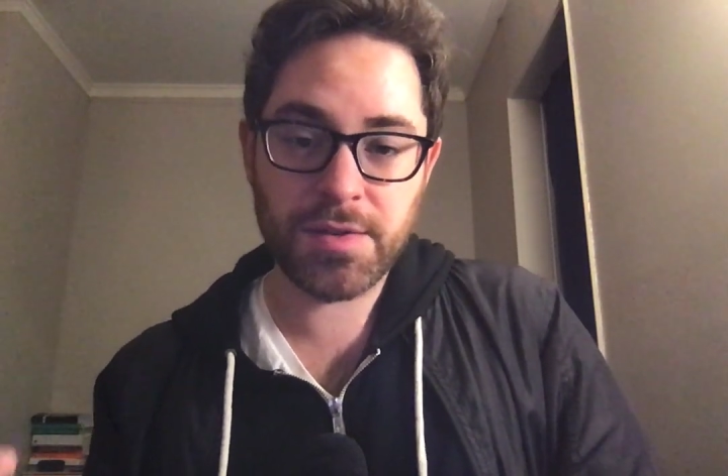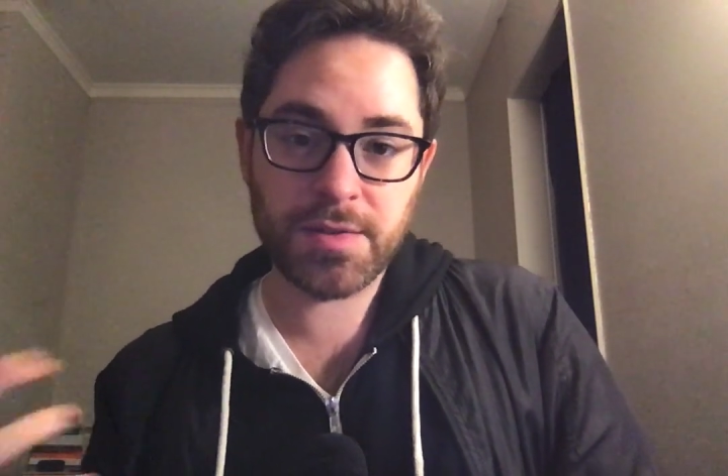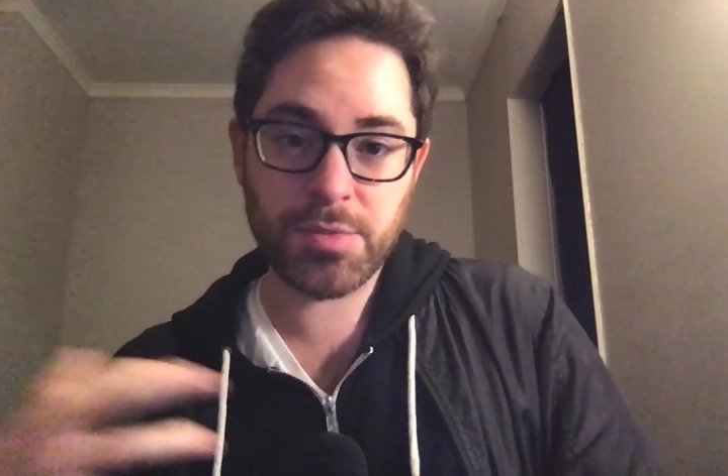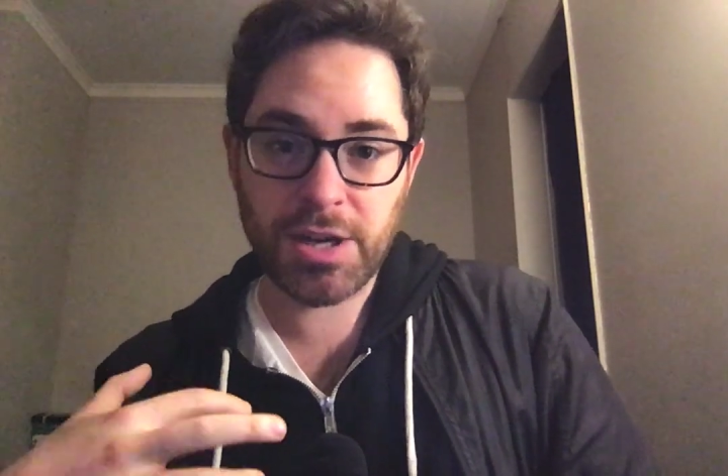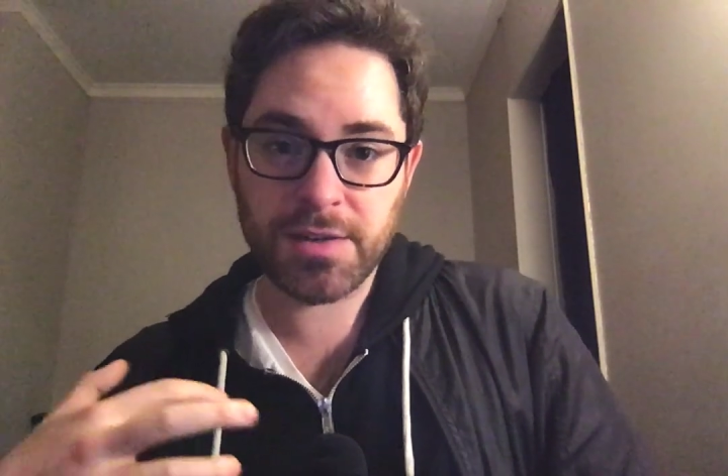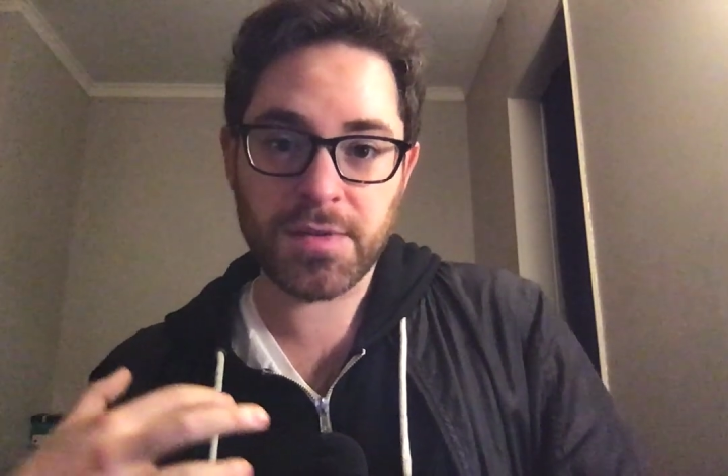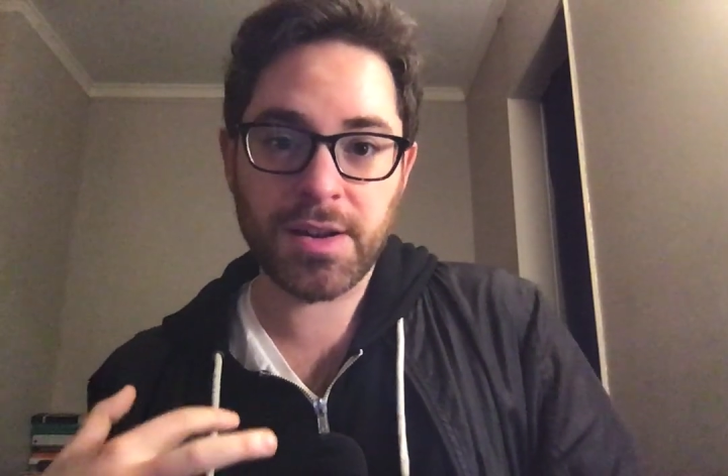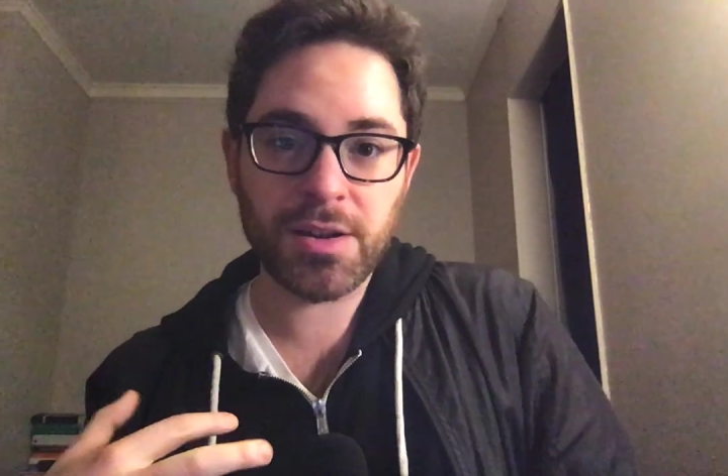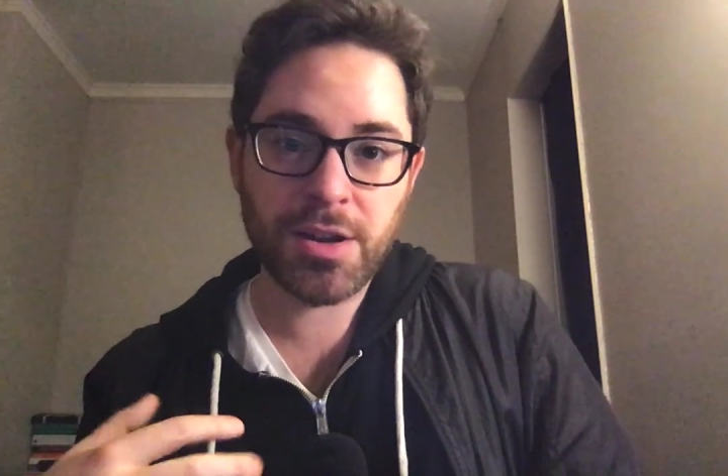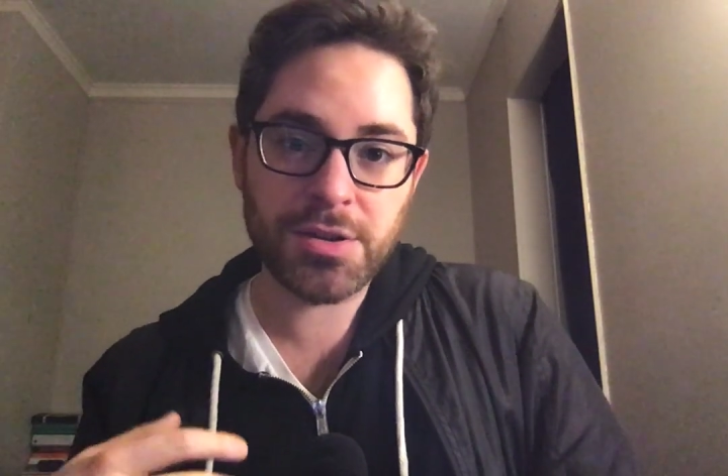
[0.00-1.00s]
subjective
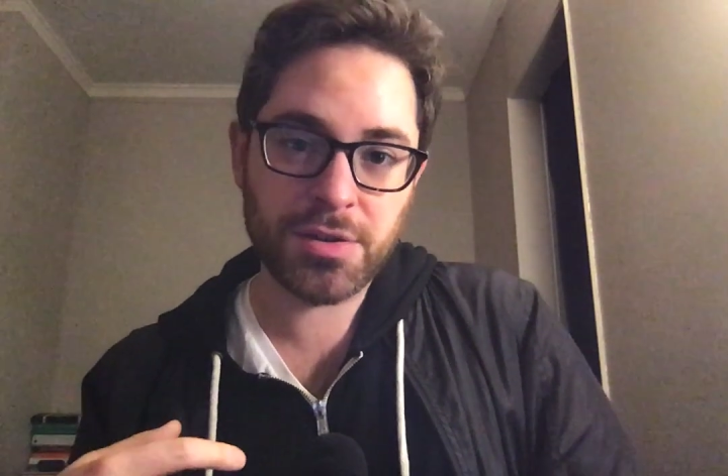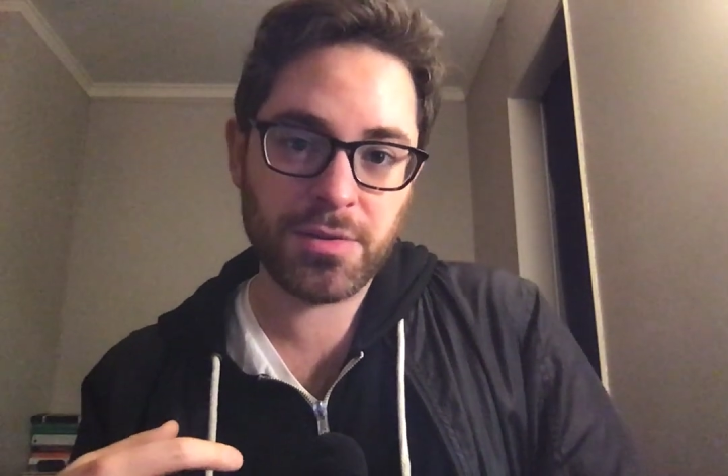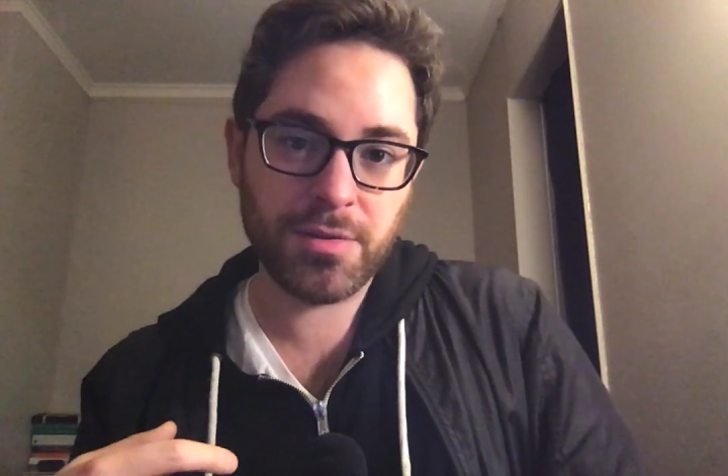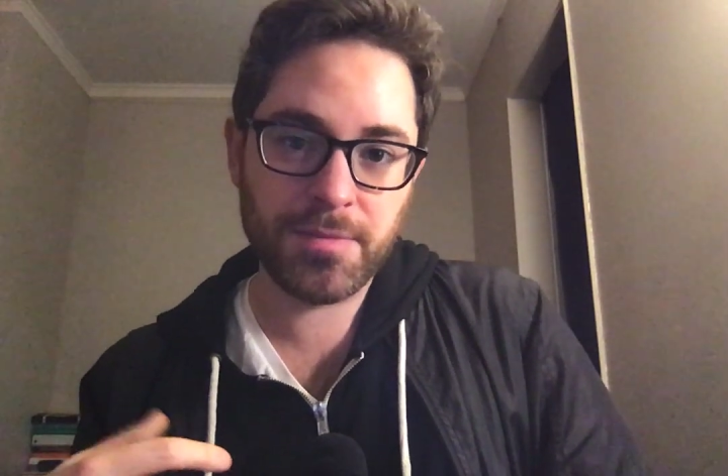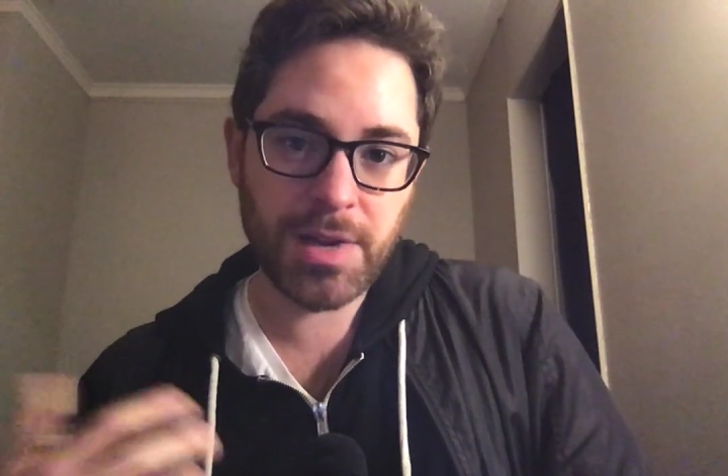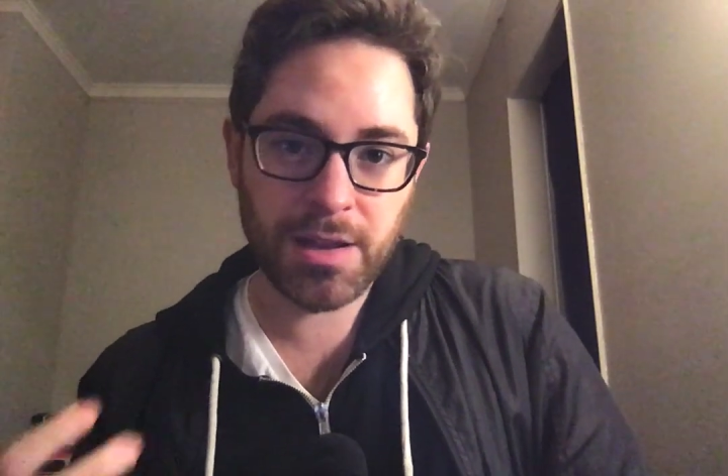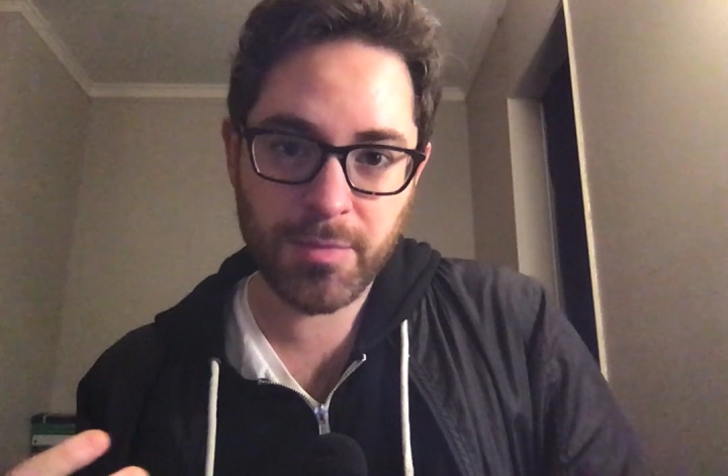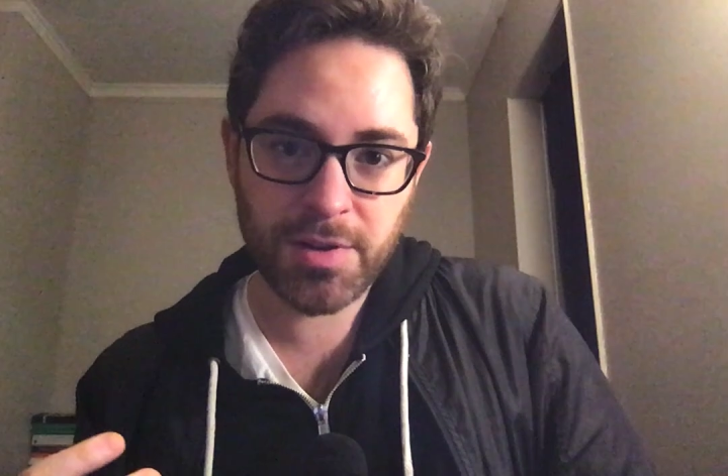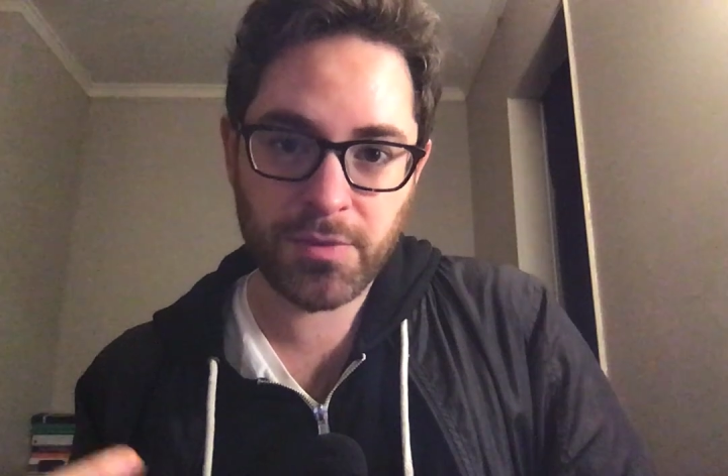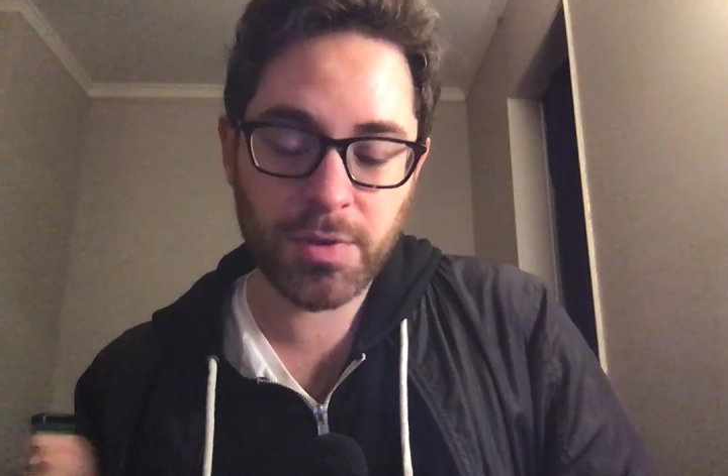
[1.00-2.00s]
psychological elements.